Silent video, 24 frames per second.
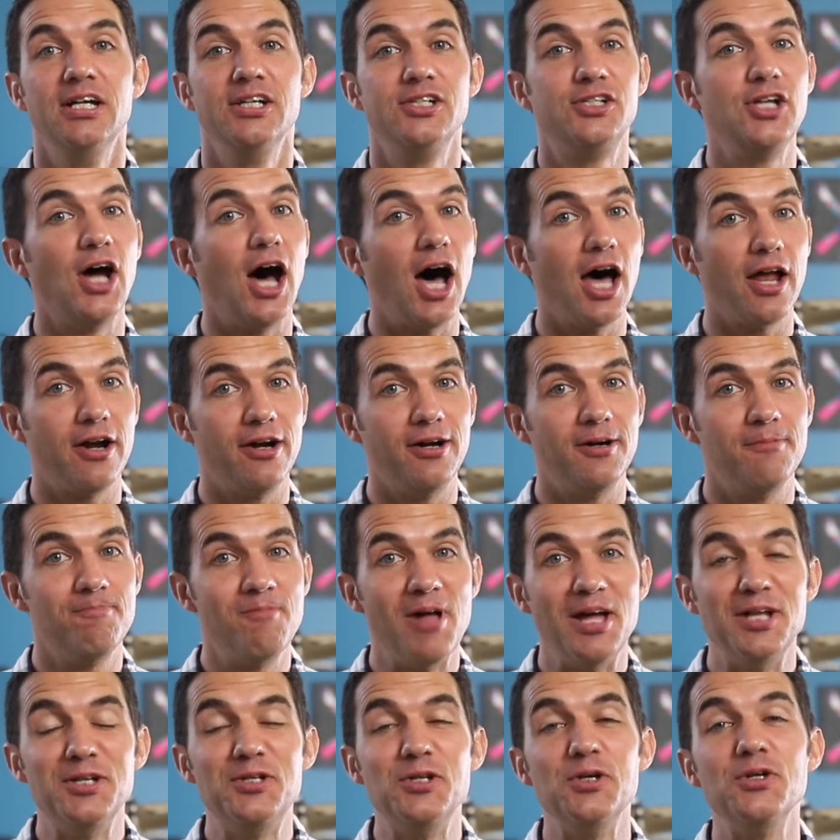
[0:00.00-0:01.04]
"Daughter,
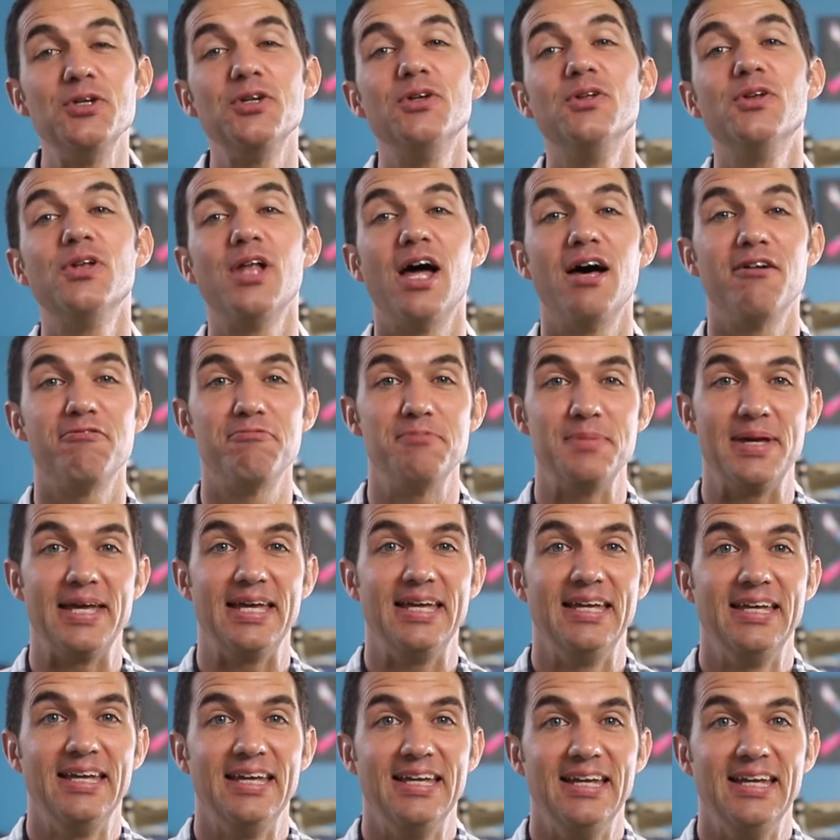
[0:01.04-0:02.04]
do you love me?"